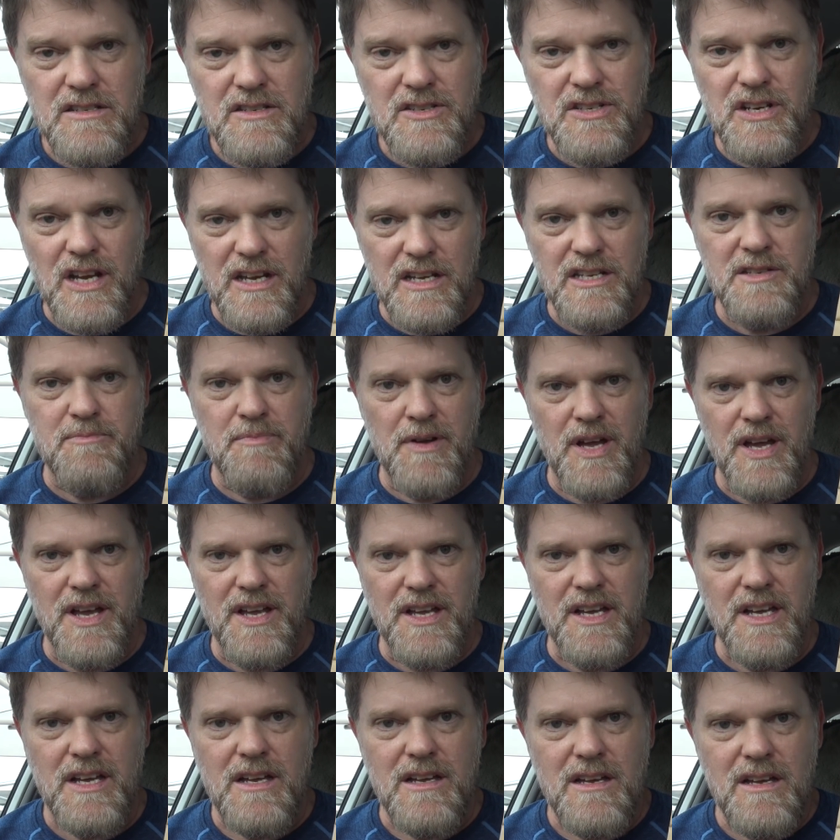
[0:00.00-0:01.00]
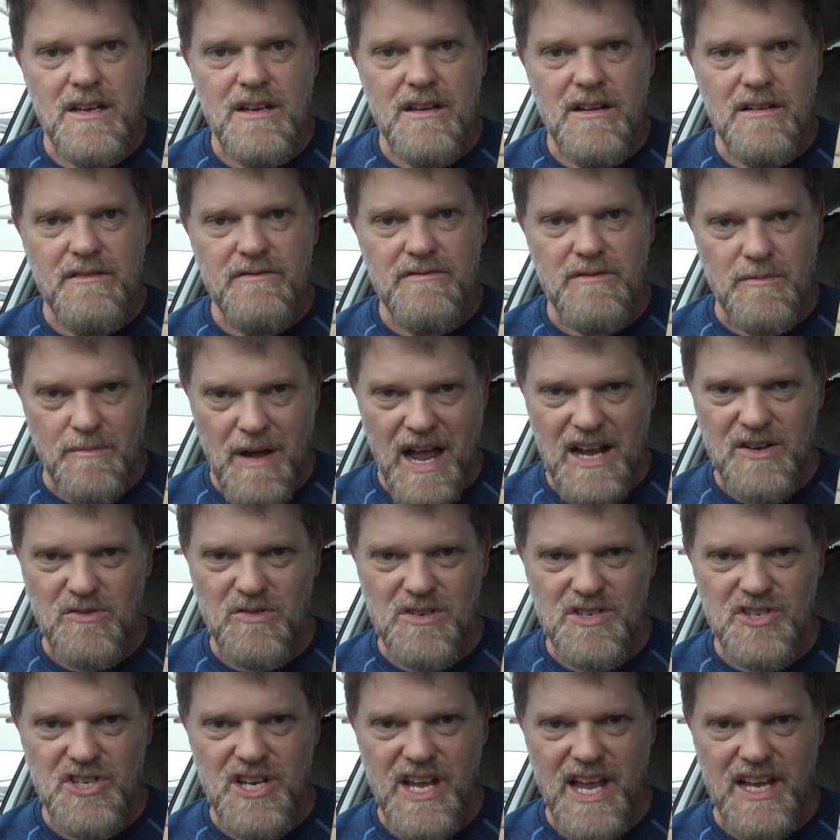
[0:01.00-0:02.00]
Cheeseburger from
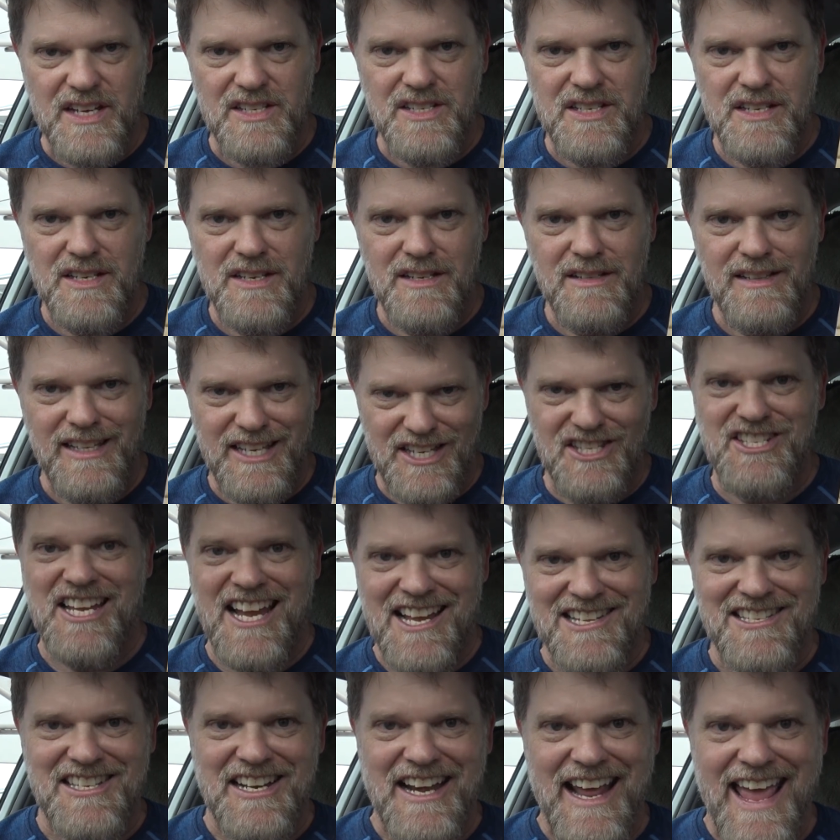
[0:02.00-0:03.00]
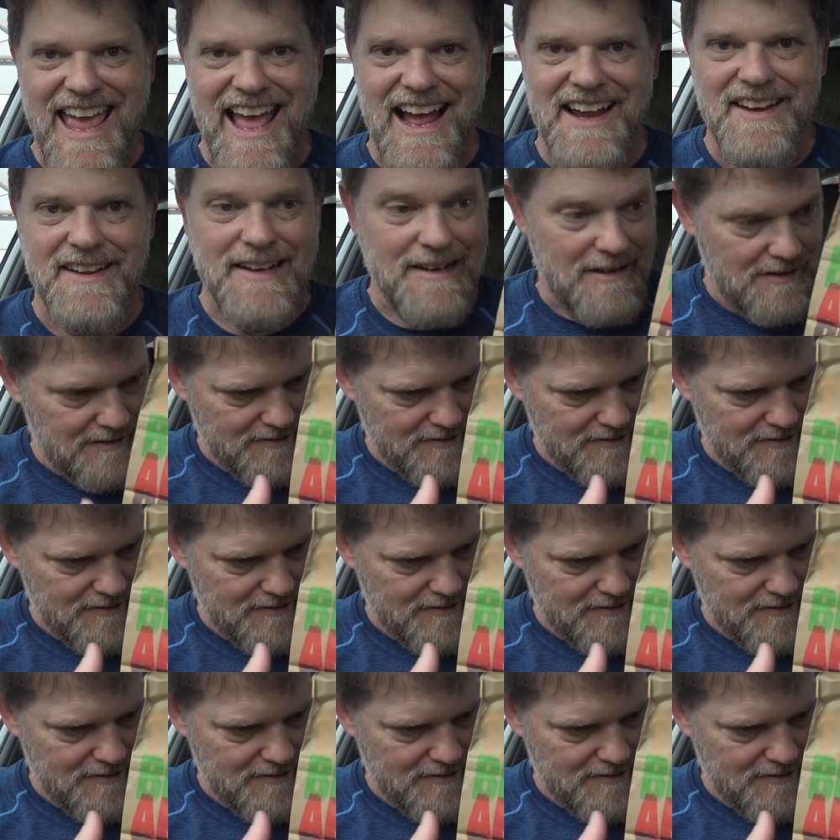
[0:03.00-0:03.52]
Hungry Jack's. Let's suss it out.